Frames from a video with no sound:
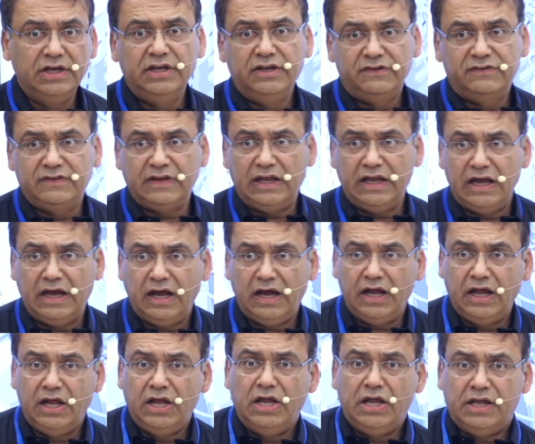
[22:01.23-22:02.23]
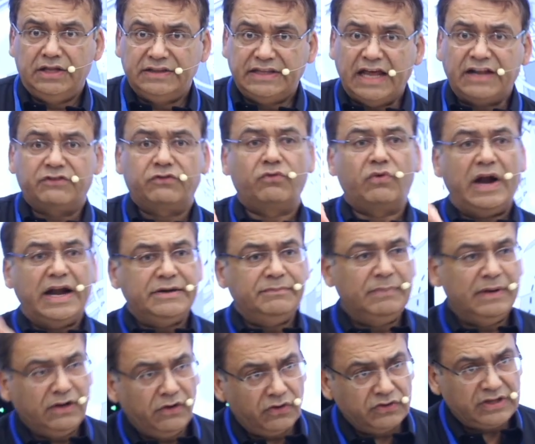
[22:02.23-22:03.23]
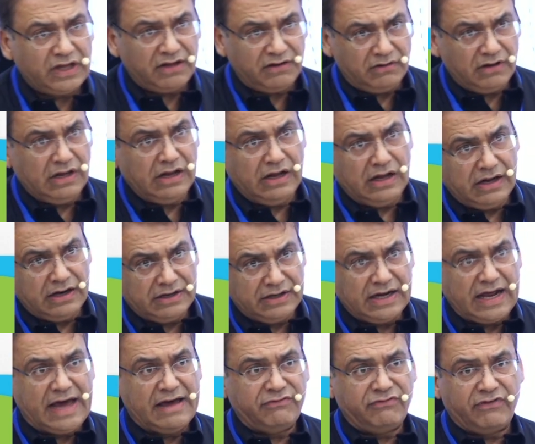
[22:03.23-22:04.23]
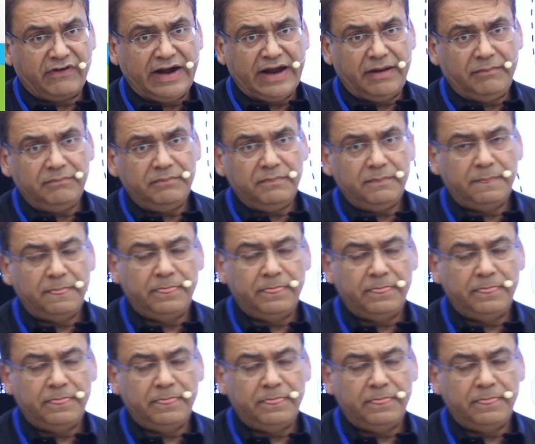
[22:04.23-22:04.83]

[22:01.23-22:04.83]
So that's right below the diaphragm.